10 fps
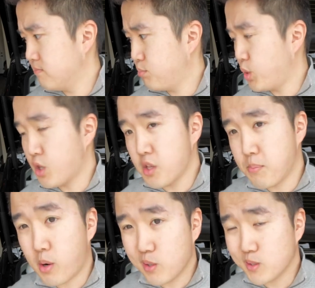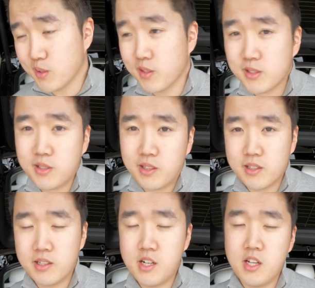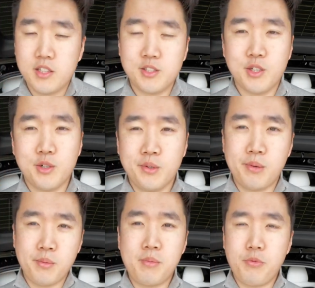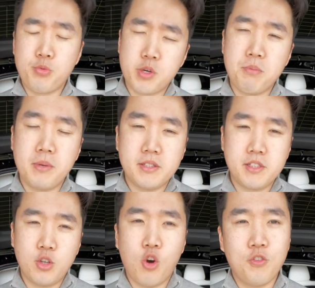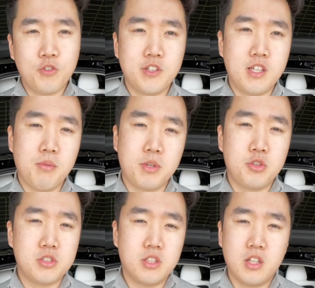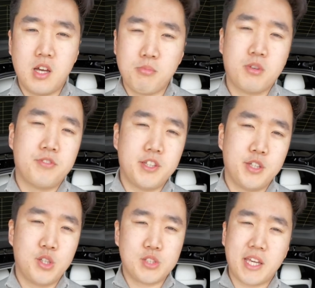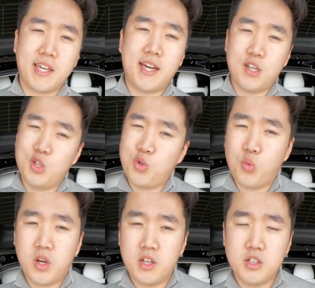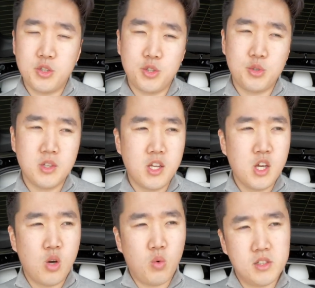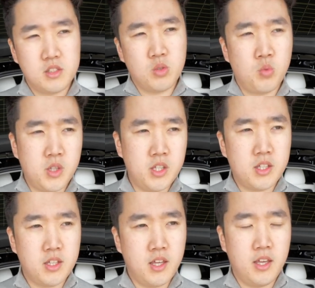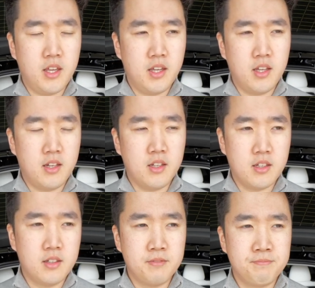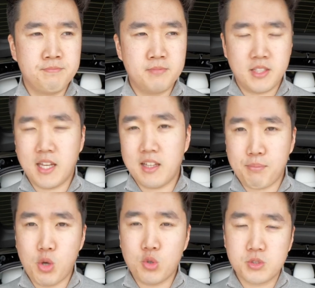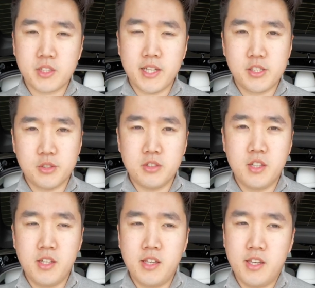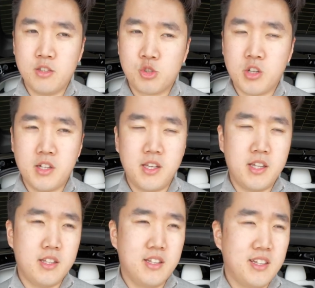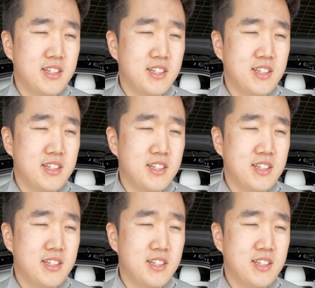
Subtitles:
putting all the parts on this car. So I'm gonna be pretty busy. Hopefully I'll be producing a lot more videos. I kind of do want to do once a week, and kind of like my old schedule, and try to hit,